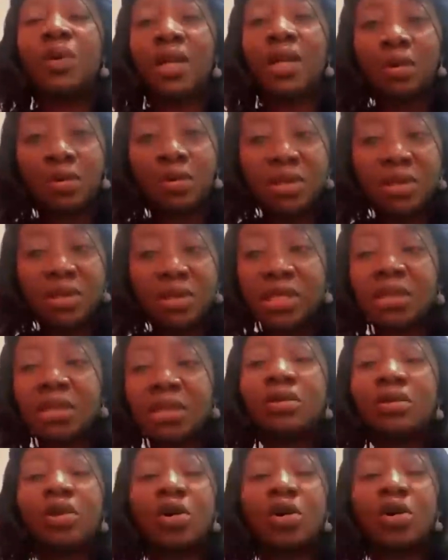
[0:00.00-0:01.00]
Well, I will
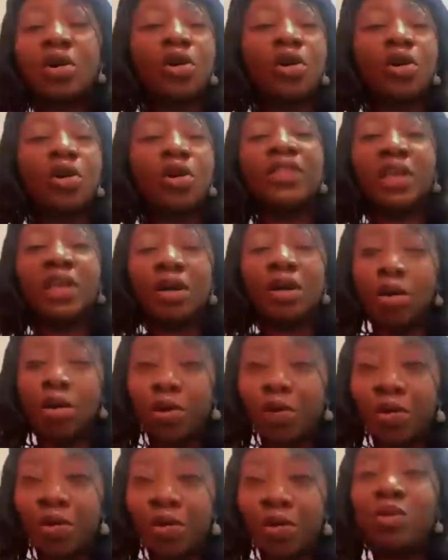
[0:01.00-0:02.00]
still call on the
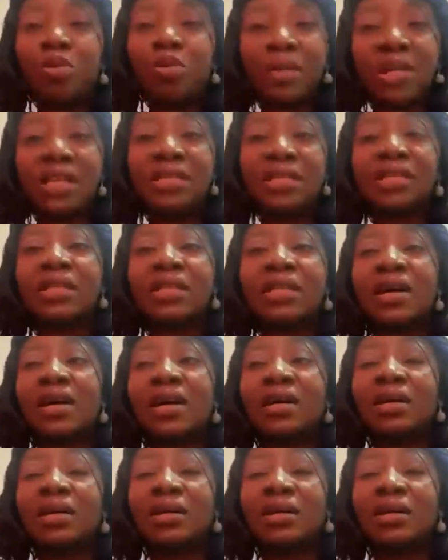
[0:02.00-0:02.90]
Honorable Minister